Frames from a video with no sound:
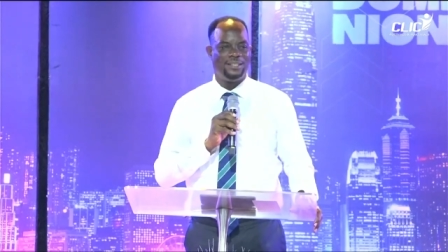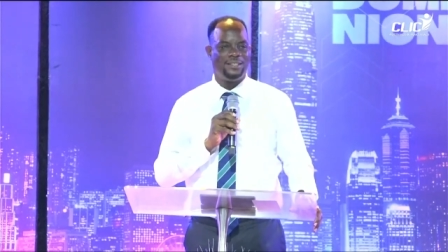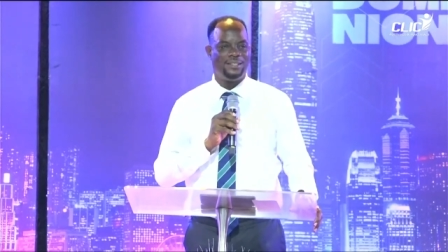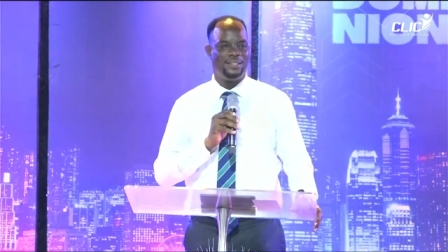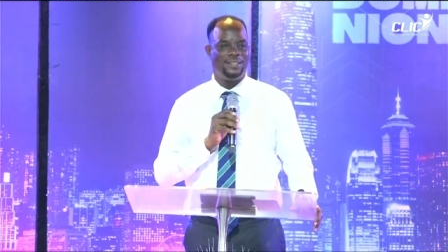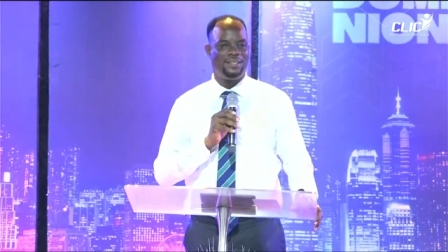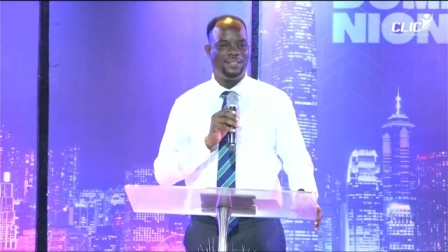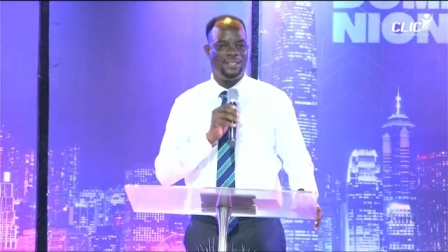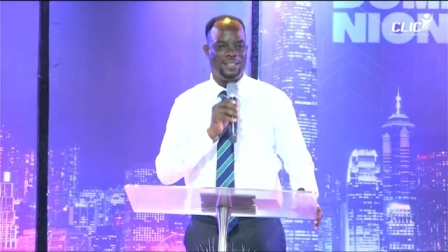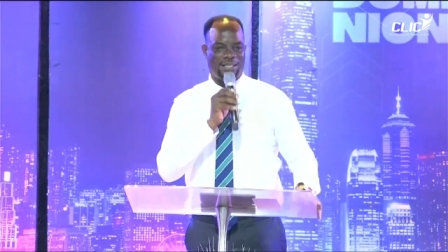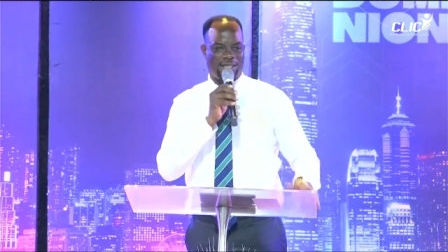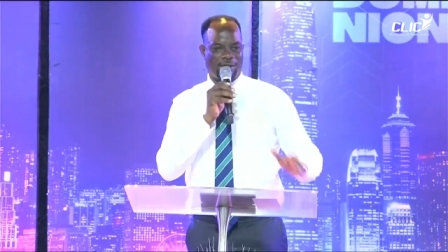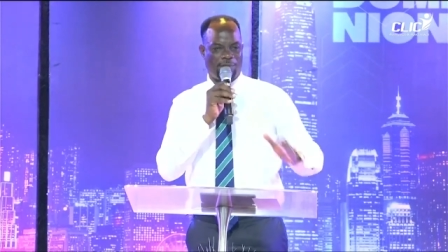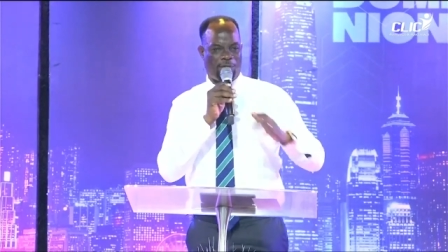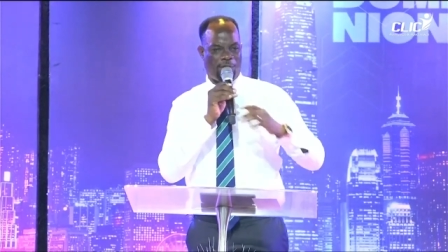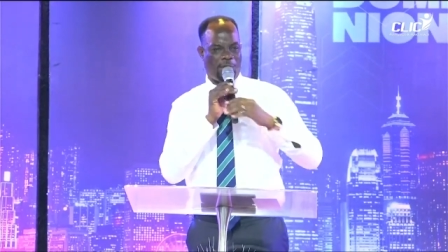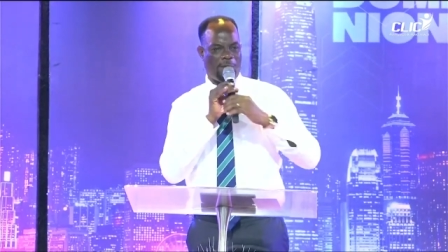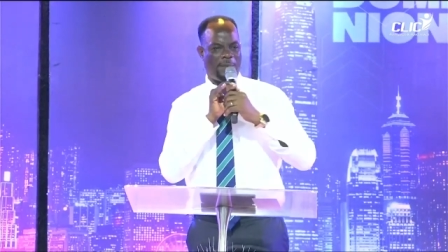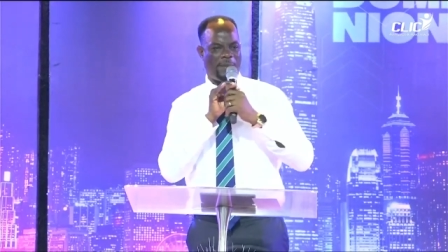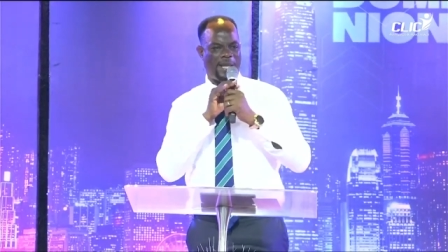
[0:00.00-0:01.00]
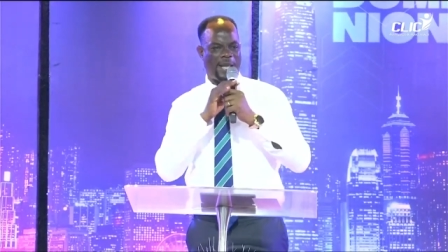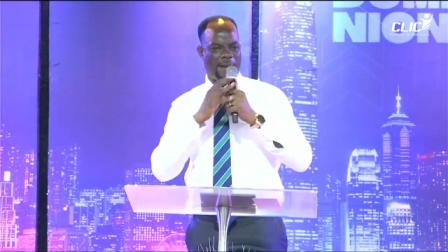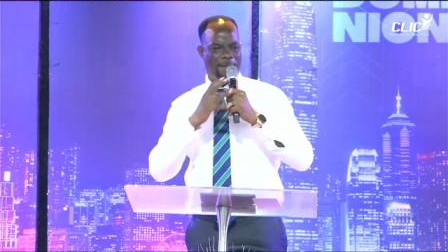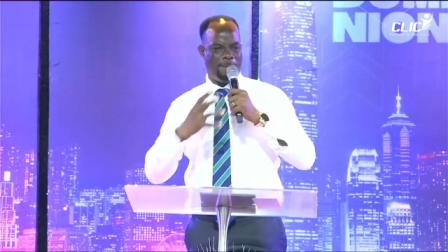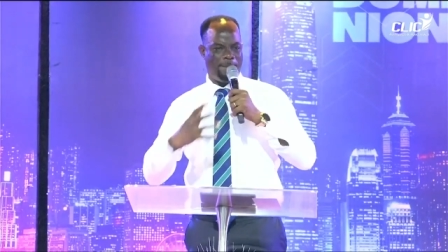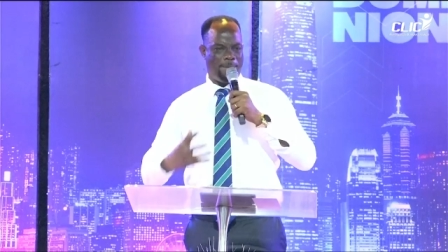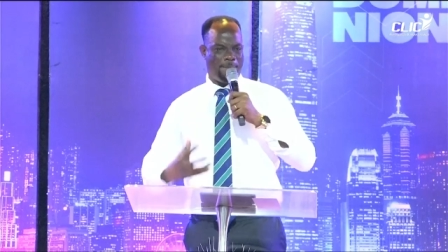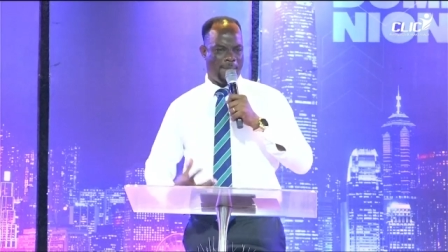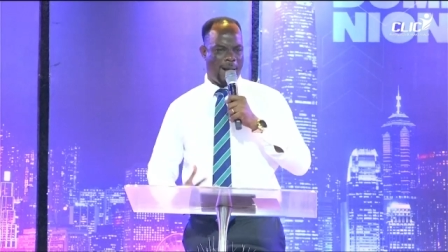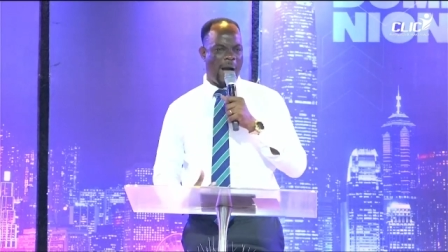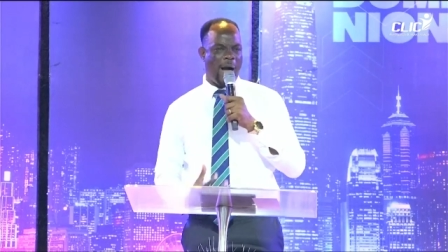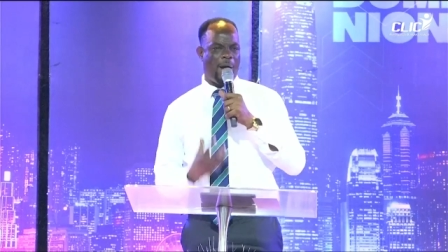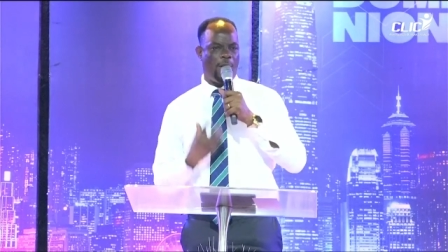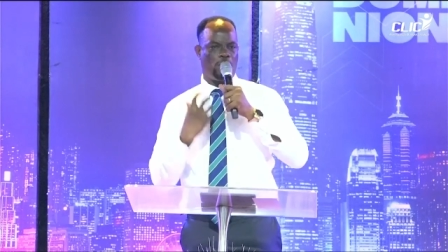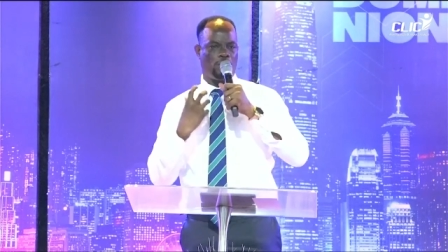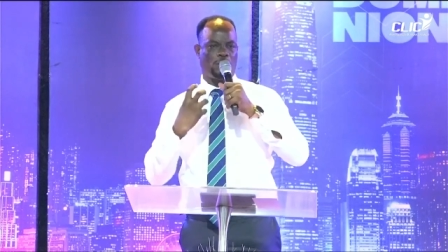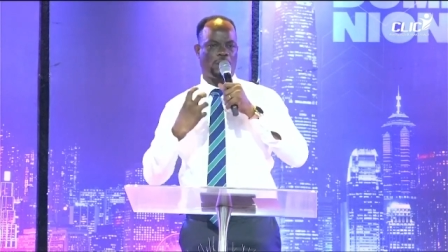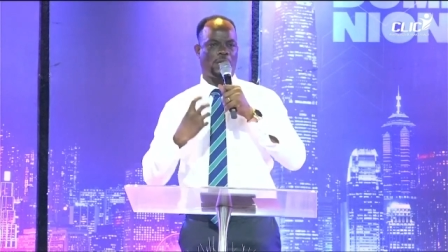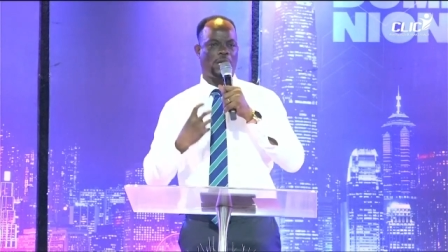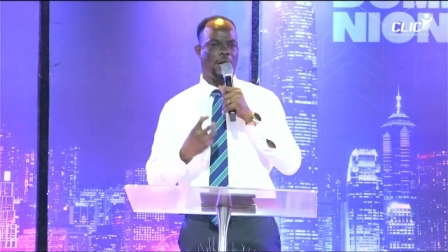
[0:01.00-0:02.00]
It said, From their
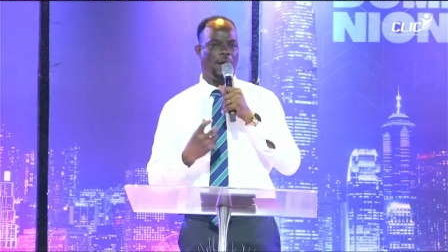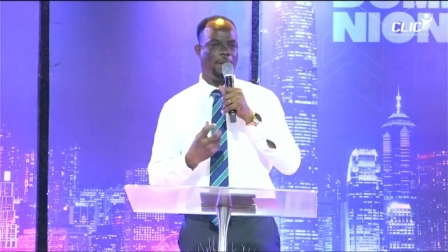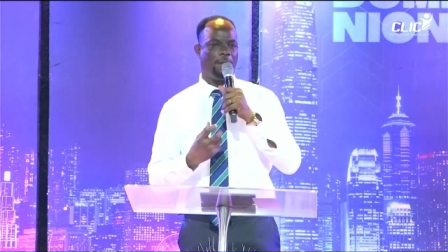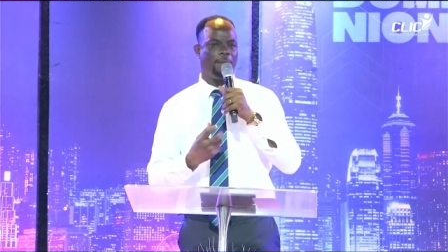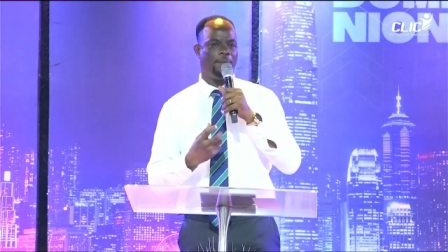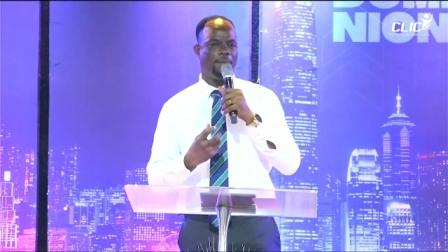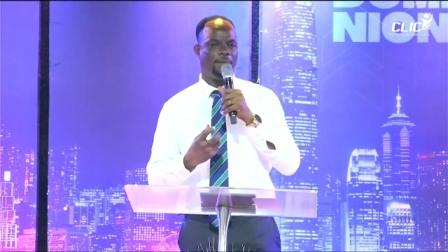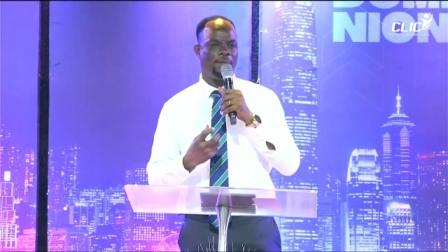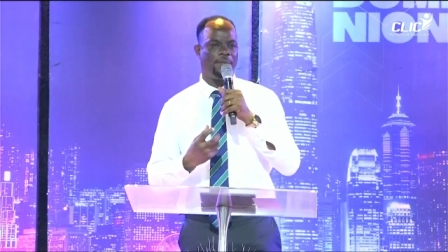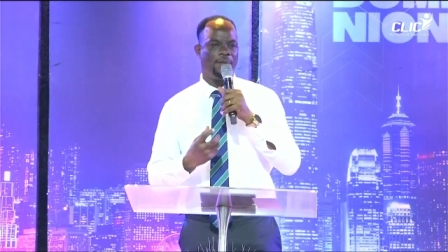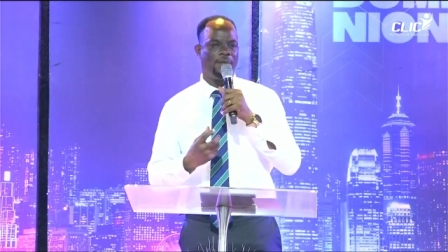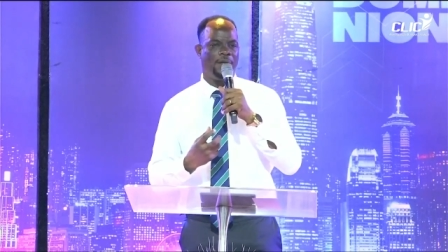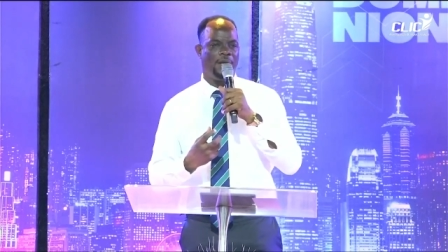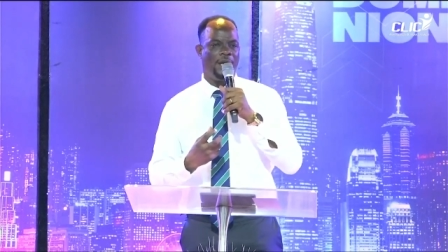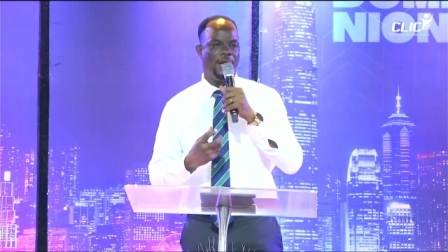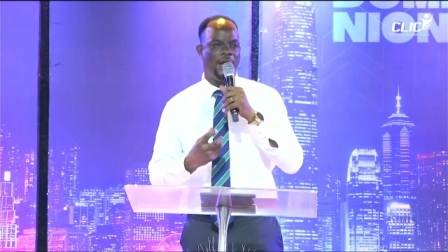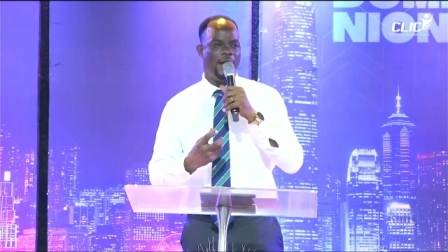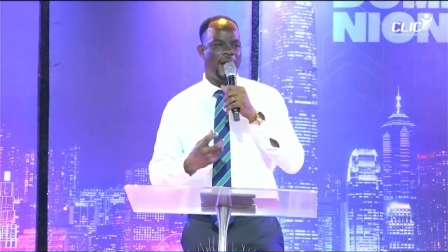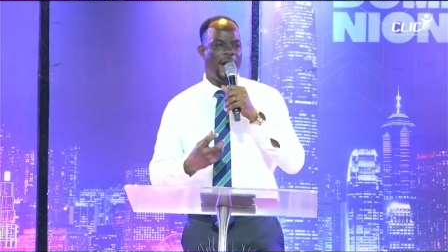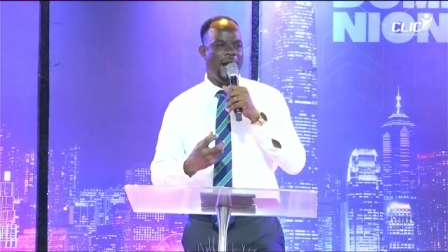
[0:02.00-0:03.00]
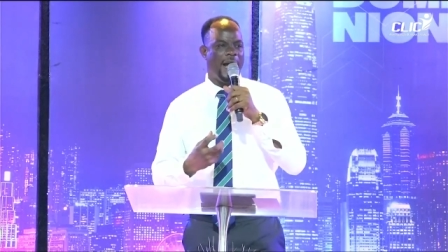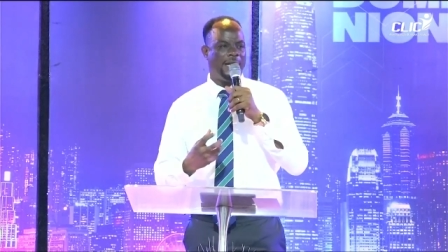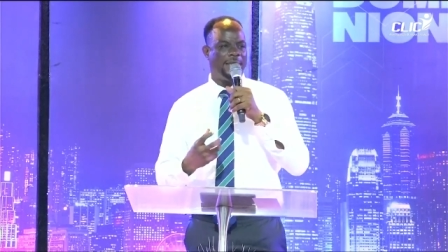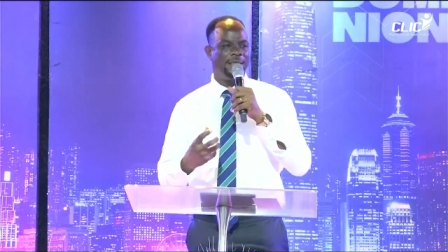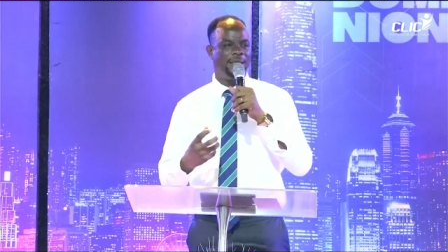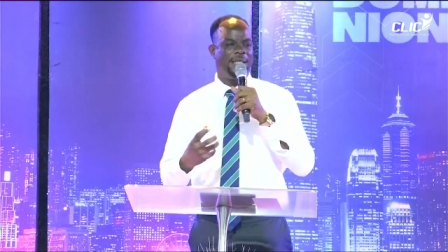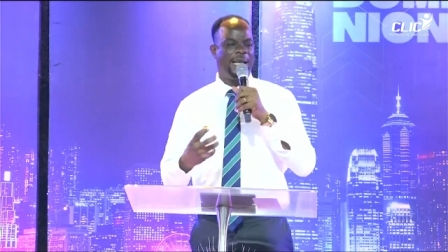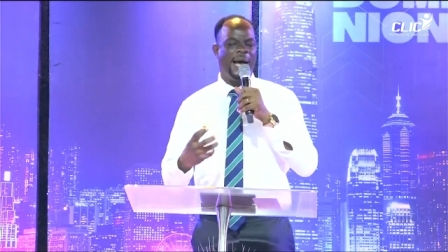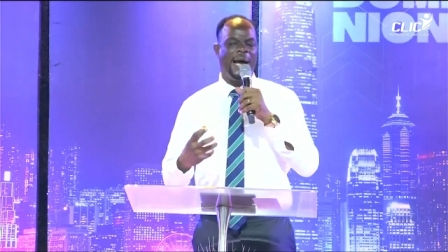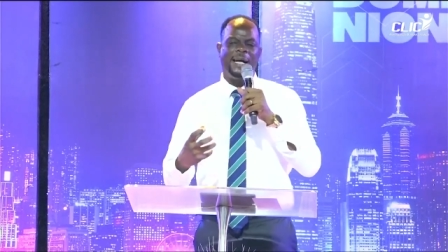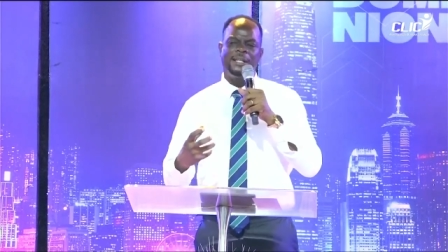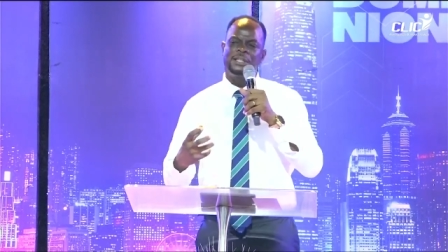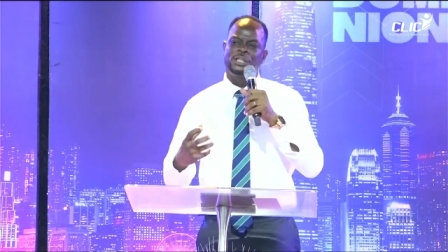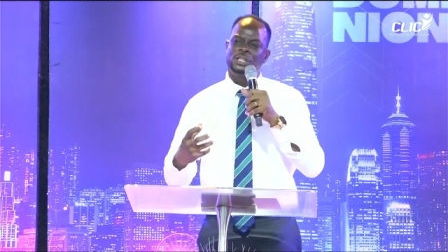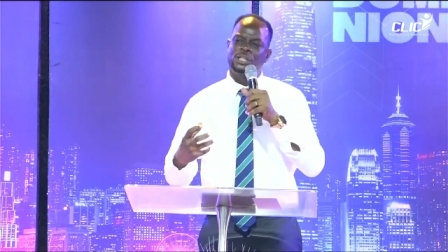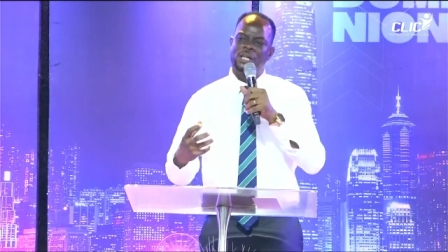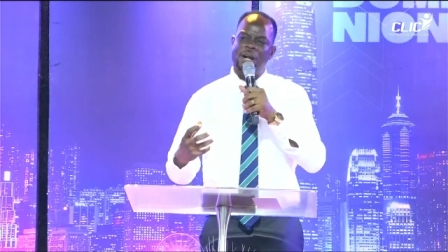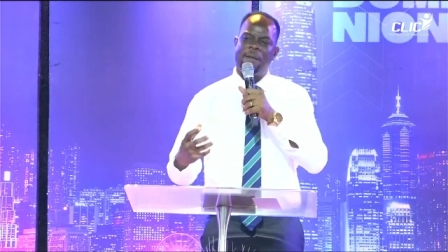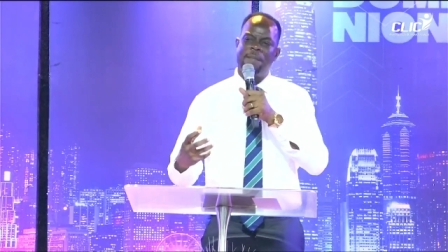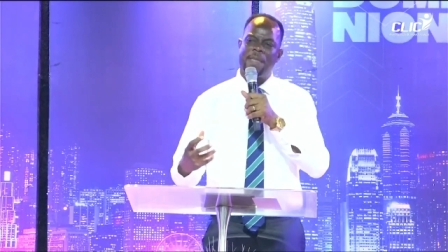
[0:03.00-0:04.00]
mouth come. And thou
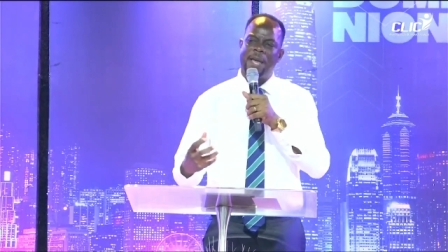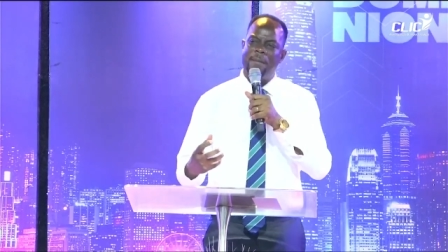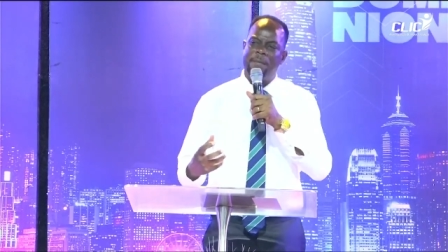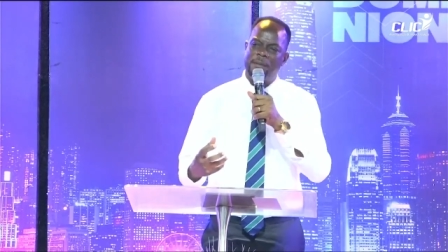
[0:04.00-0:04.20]
shalt that baby